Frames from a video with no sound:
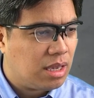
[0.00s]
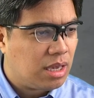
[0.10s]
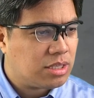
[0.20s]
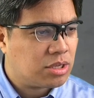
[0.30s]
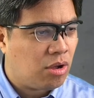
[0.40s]

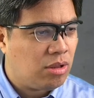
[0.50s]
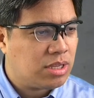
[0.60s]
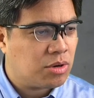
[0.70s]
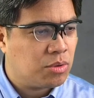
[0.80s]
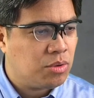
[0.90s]
It's called The
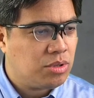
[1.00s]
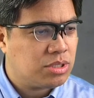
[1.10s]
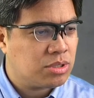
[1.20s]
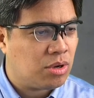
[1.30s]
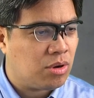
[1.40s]
Croods,
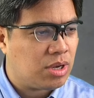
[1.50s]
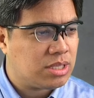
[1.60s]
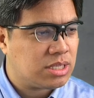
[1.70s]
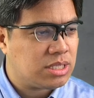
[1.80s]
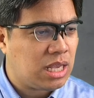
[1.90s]
so it's
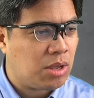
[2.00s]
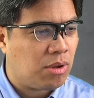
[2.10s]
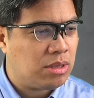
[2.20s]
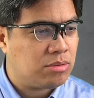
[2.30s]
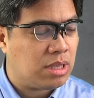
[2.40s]
a
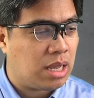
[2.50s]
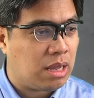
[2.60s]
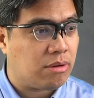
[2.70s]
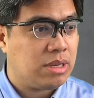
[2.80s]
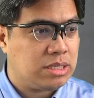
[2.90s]
sequel to the
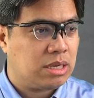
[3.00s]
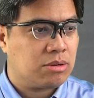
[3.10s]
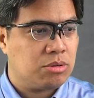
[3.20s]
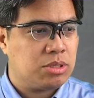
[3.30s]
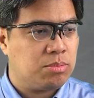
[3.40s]
original
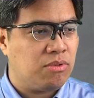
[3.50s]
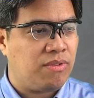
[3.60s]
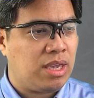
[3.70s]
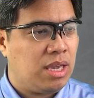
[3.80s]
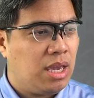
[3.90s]
Croods
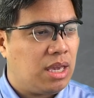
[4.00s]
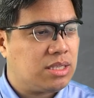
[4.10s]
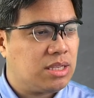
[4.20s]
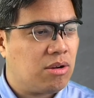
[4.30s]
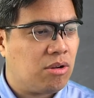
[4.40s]
movie. It's
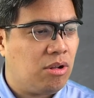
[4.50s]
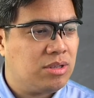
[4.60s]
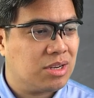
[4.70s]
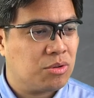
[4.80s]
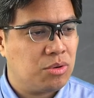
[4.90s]
now called
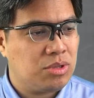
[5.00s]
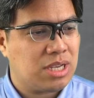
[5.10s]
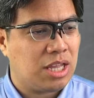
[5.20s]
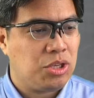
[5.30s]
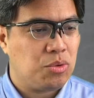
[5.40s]
The Croods:
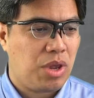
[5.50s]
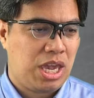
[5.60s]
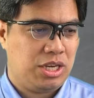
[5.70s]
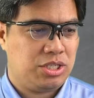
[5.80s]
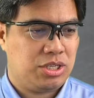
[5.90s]
A New
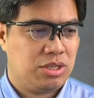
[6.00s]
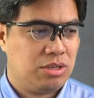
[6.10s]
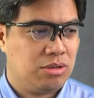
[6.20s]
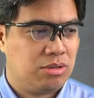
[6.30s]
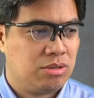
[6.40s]
Age.
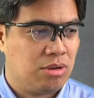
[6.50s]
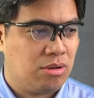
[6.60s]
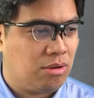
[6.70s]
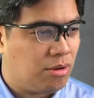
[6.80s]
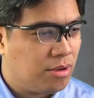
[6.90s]

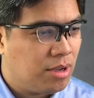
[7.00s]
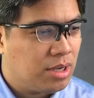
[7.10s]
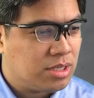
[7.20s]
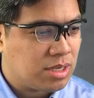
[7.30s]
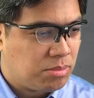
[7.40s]
So
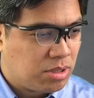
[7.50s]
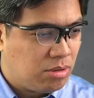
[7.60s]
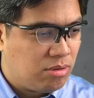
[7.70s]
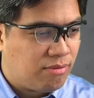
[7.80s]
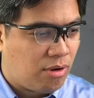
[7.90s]
something to
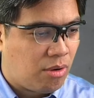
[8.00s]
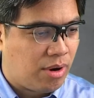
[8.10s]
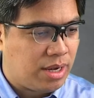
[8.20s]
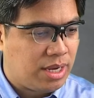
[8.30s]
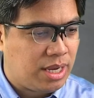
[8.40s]
look
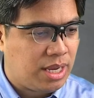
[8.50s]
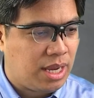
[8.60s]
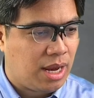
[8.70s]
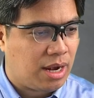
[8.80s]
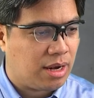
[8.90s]
forward
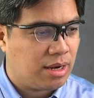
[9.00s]
here.